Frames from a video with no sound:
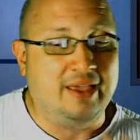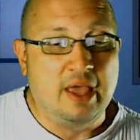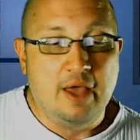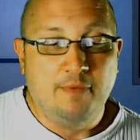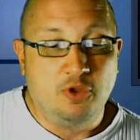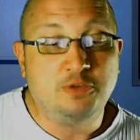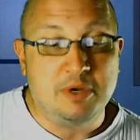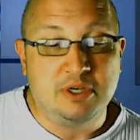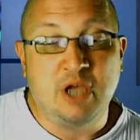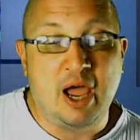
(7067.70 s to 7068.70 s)
there's been
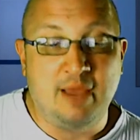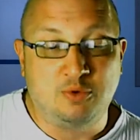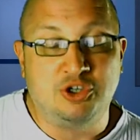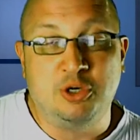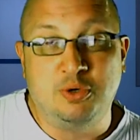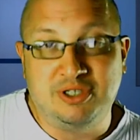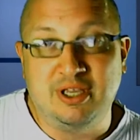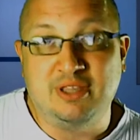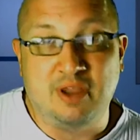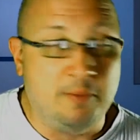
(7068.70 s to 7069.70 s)
times where she would
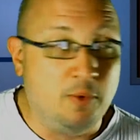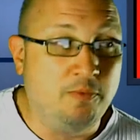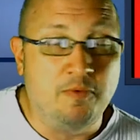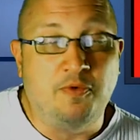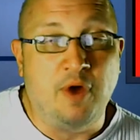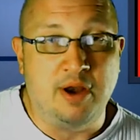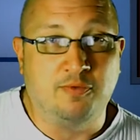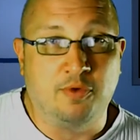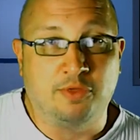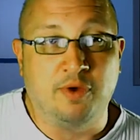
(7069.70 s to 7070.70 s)
sit there. I mean, we've been fighting for
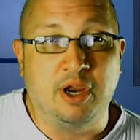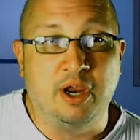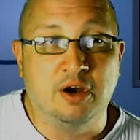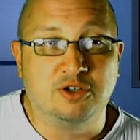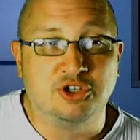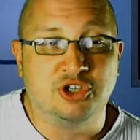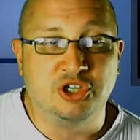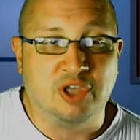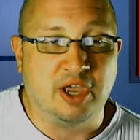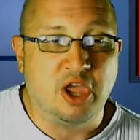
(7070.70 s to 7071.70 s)
3 years, and she's
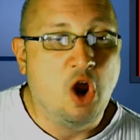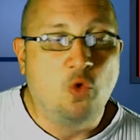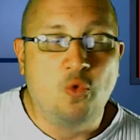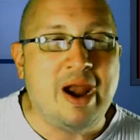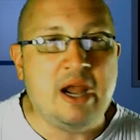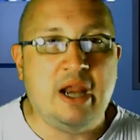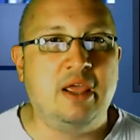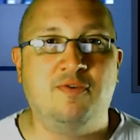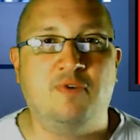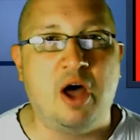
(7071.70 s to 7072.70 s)
like ready to
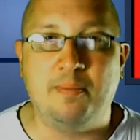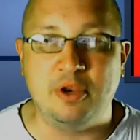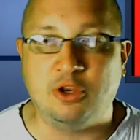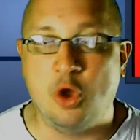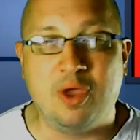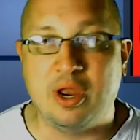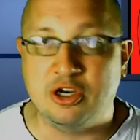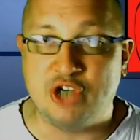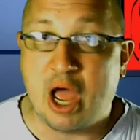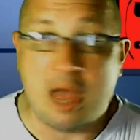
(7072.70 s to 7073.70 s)
give up and go get a
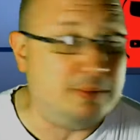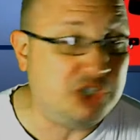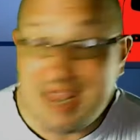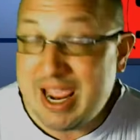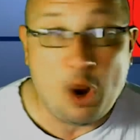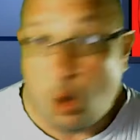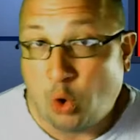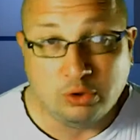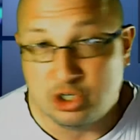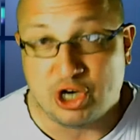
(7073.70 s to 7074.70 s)
job, but she can't
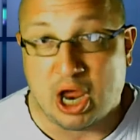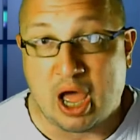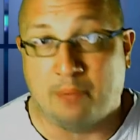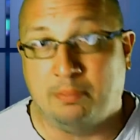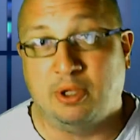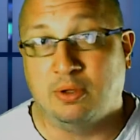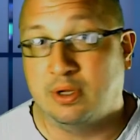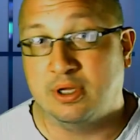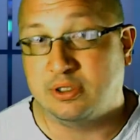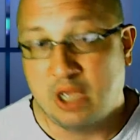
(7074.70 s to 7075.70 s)
hold a job
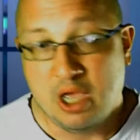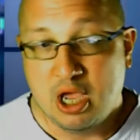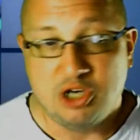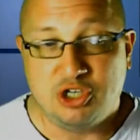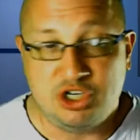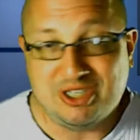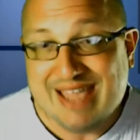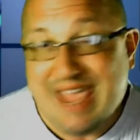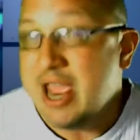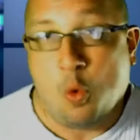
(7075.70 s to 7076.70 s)
because she just
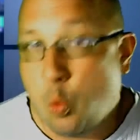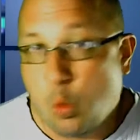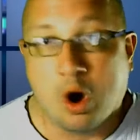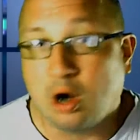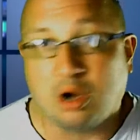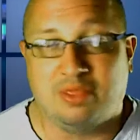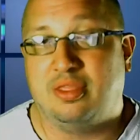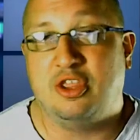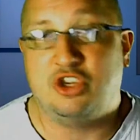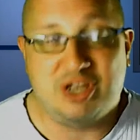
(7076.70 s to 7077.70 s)
can't work.
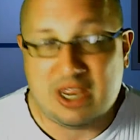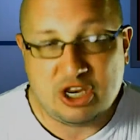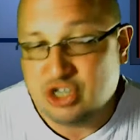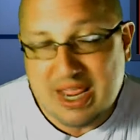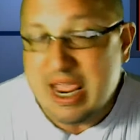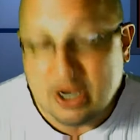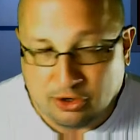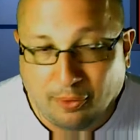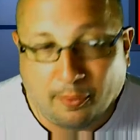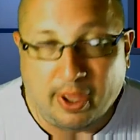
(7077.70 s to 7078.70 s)
She can't
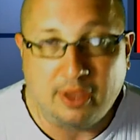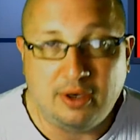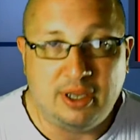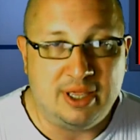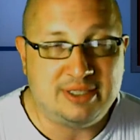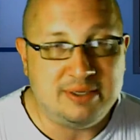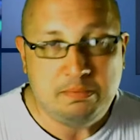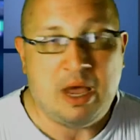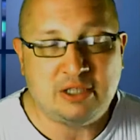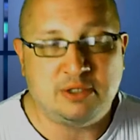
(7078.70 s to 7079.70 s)
do it. It's
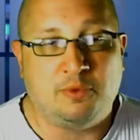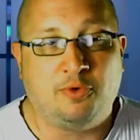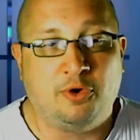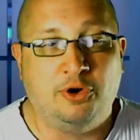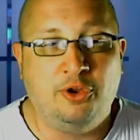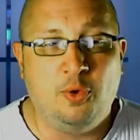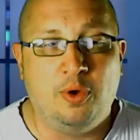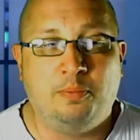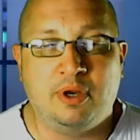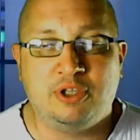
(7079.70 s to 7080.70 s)
impossible for her to do it,
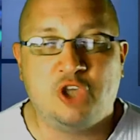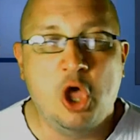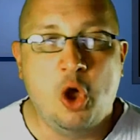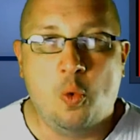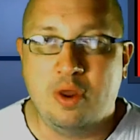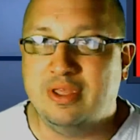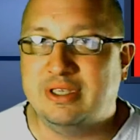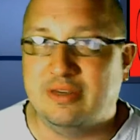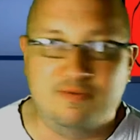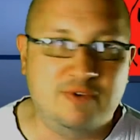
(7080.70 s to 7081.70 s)
but it's one of these
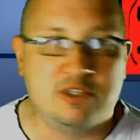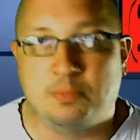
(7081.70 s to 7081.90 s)
invisible